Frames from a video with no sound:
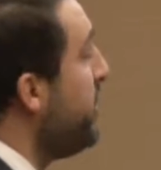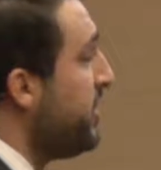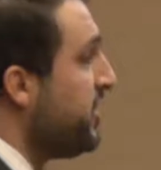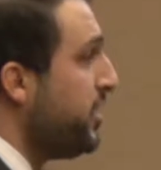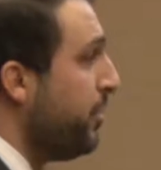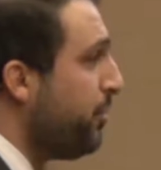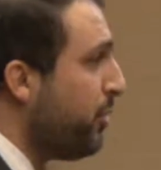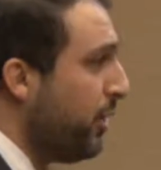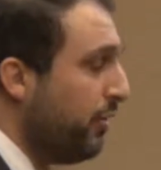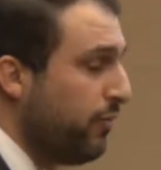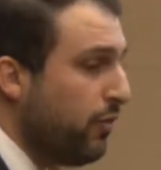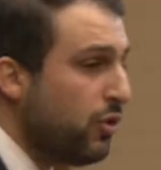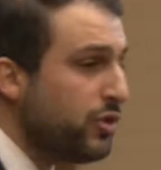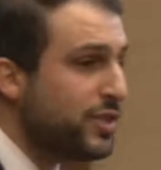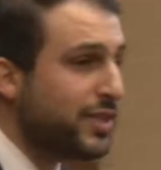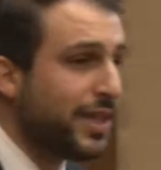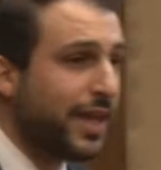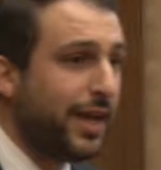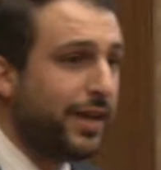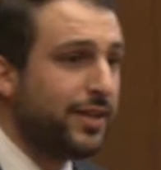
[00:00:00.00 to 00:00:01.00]
this is a
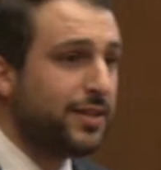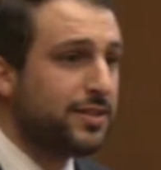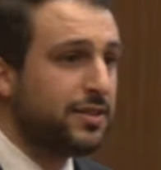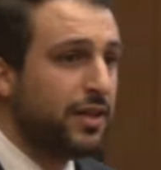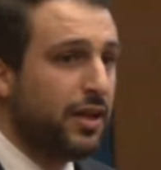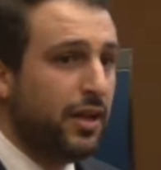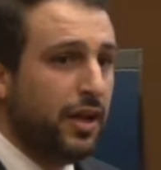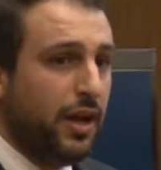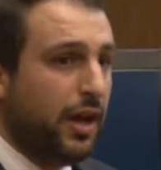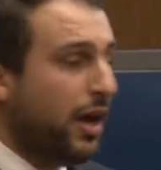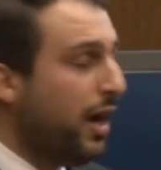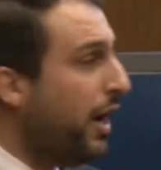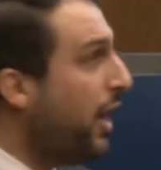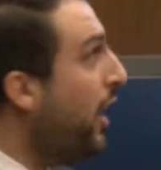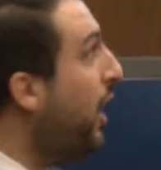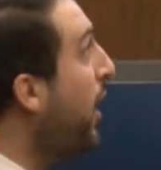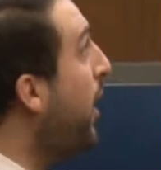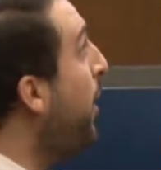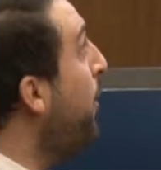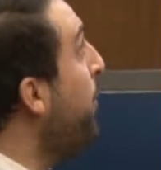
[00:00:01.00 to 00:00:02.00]
Prevost case.
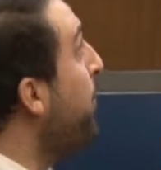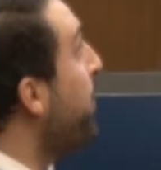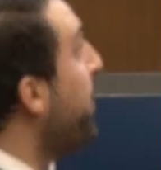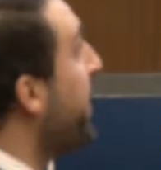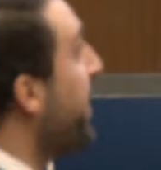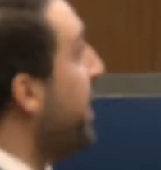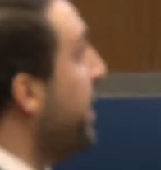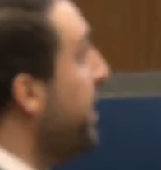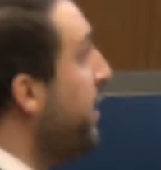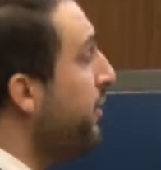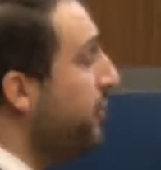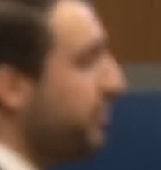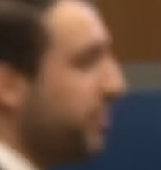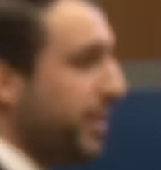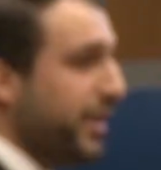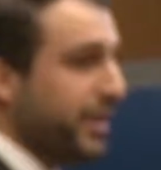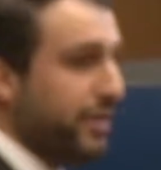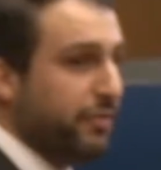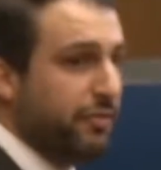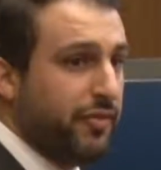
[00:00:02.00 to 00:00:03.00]

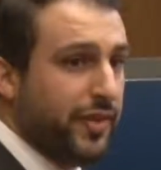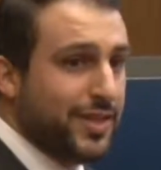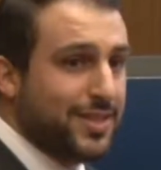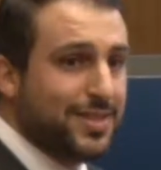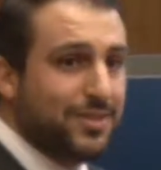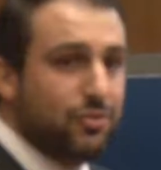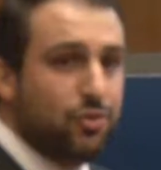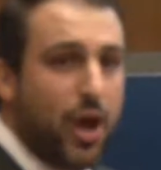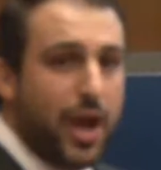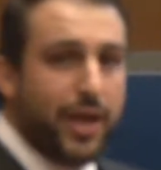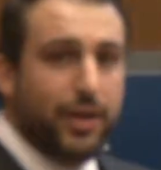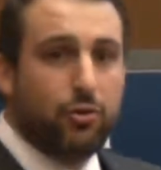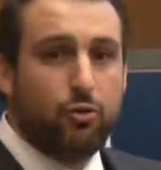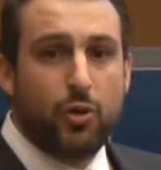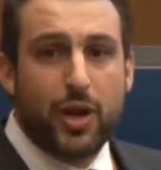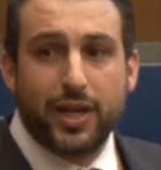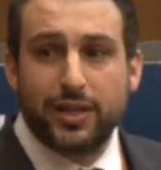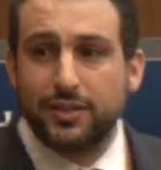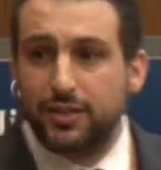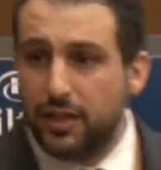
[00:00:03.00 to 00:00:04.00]
If they invest
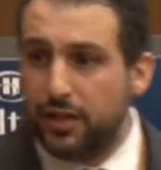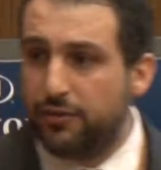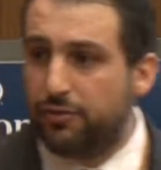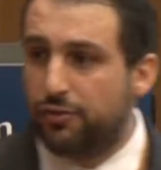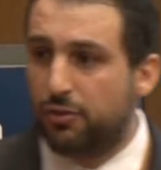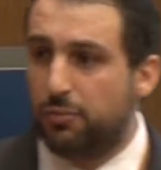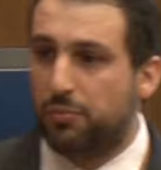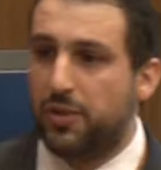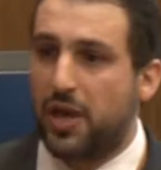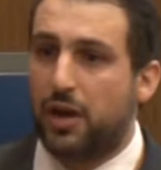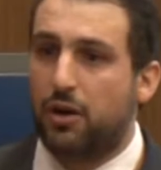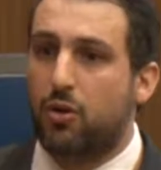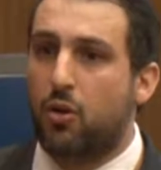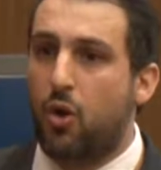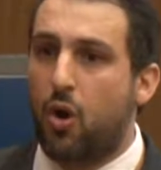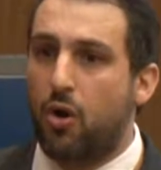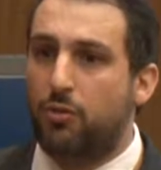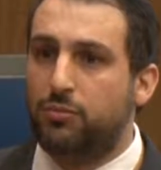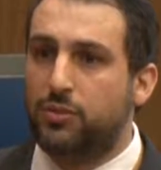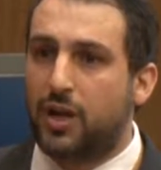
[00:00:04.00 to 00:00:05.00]
directly from their
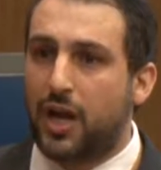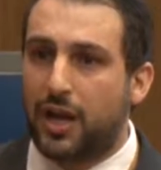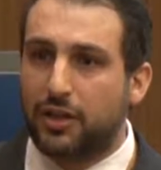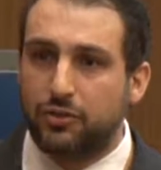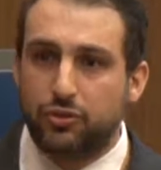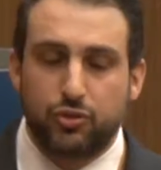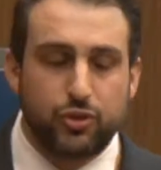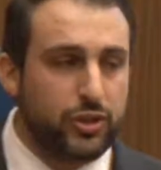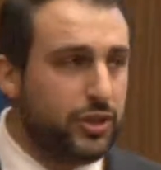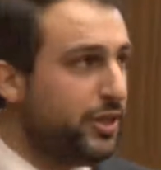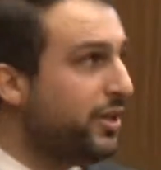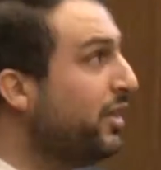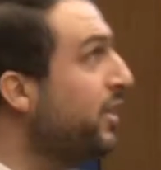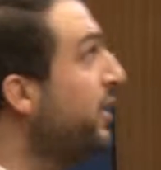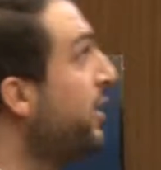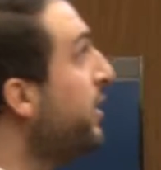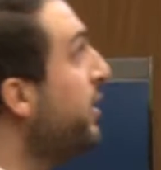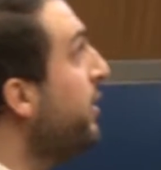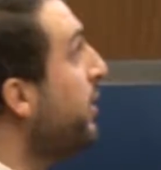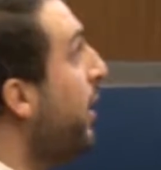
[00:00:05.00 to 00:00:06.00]
home country,
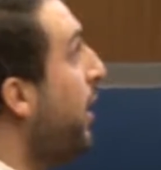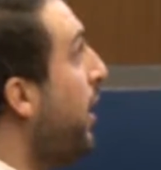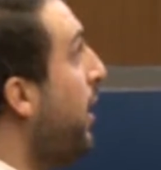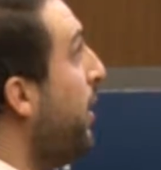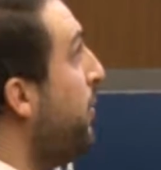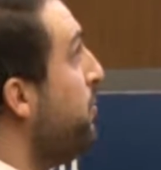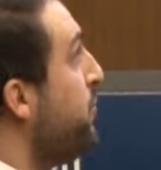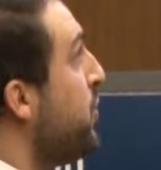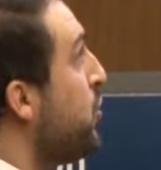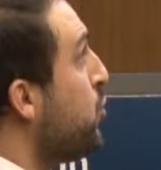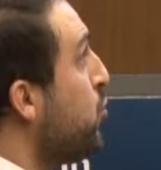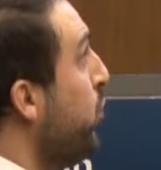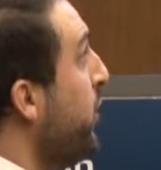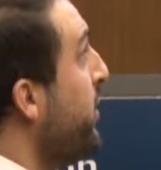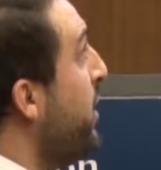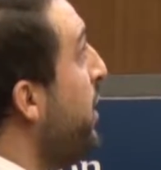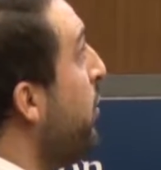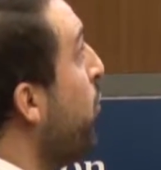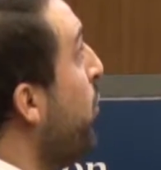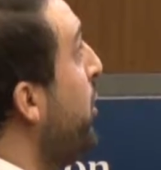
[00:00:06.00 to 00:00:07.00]

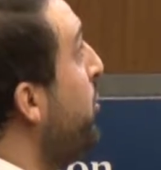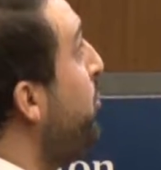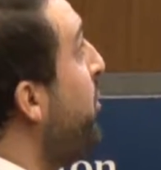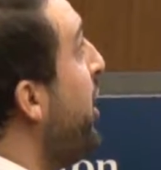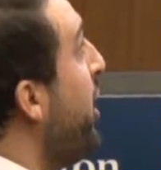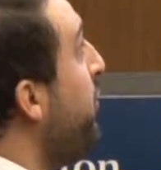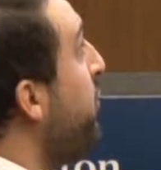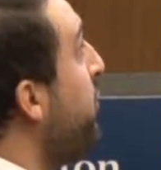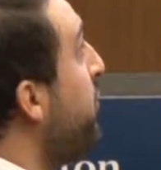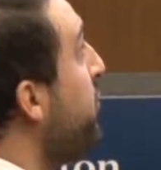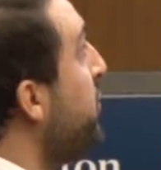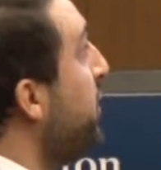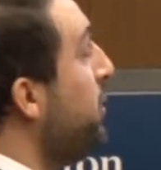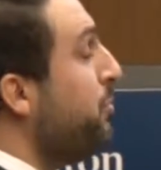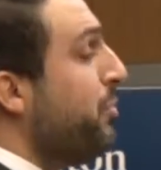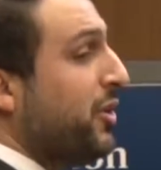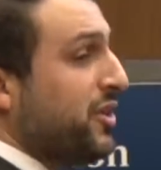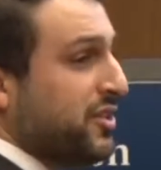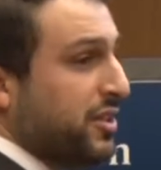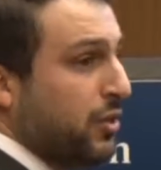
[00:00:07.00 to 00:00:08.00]
Sweden will pay
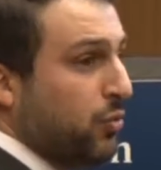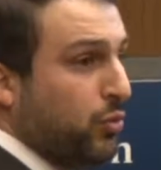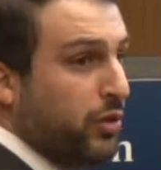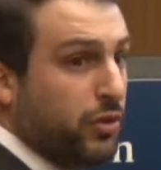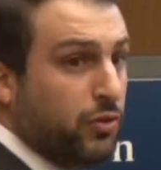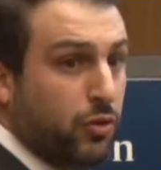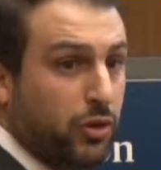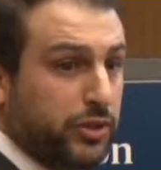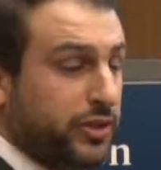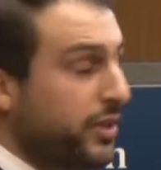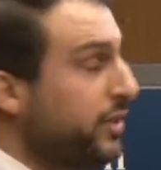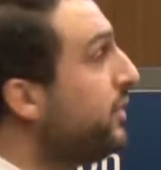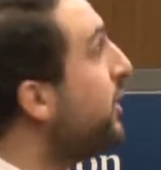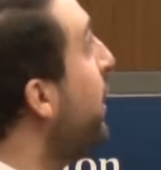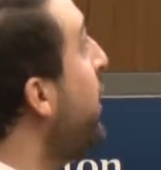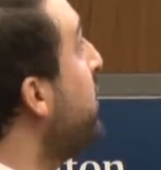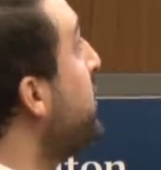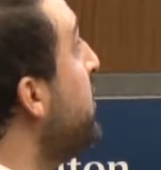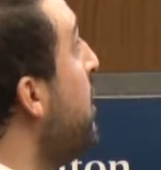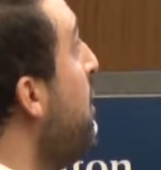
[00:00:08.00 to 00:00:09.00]
15% withholding
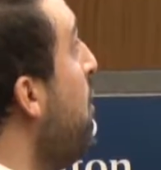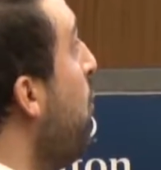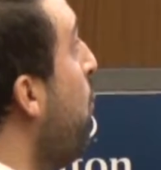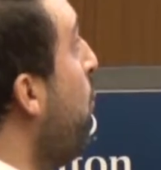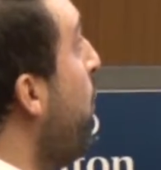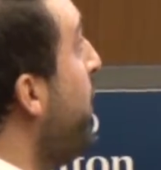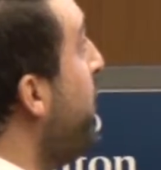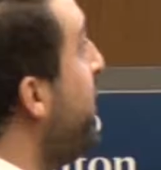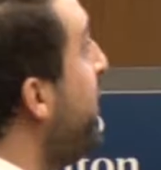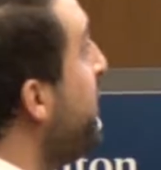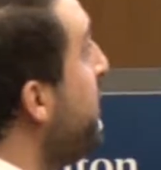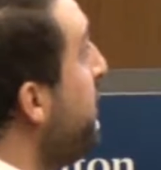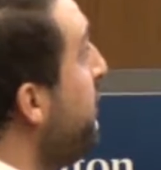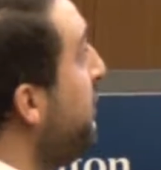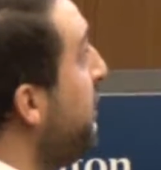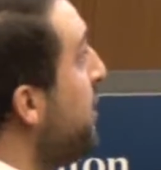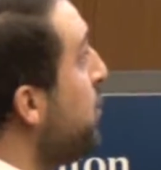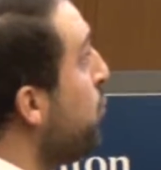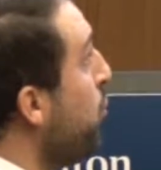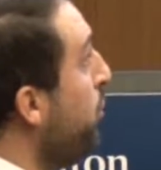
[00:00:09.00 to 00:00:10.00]
tax when the
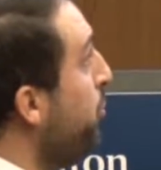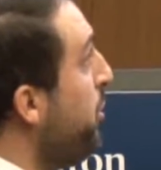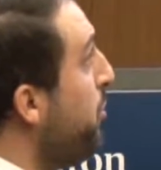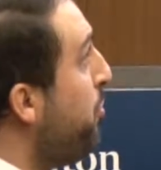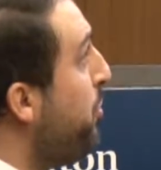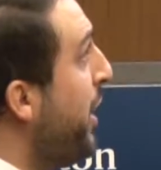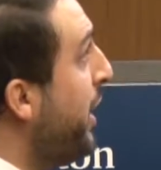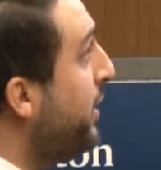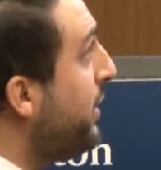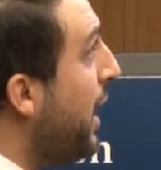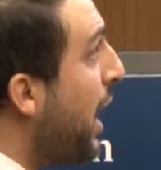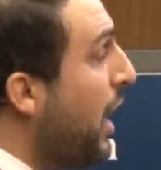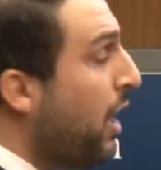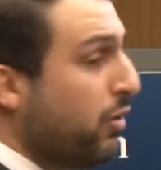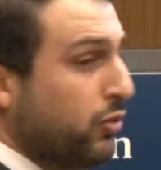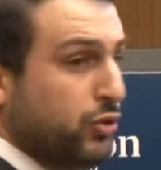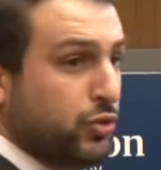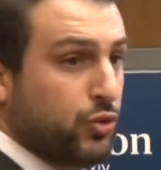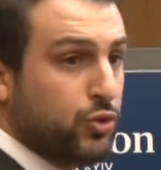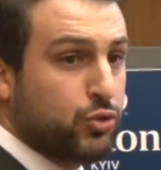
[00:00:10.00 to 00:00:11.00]
dividends will be paid
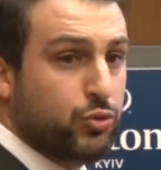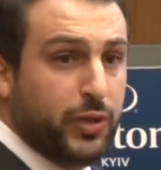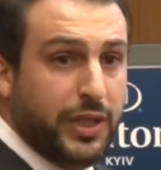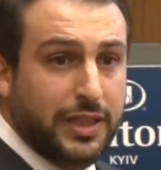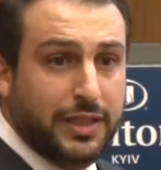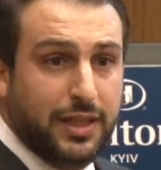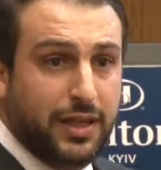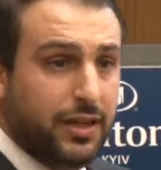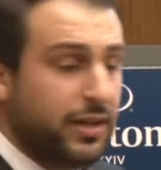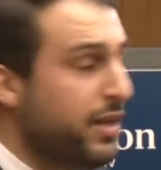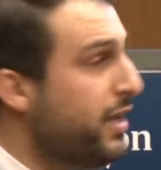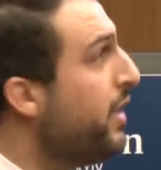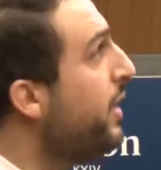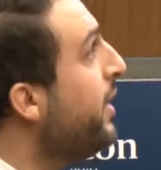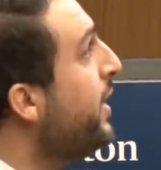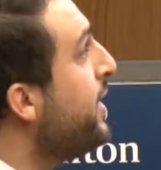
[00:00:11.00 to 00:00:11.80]
out to Sweden.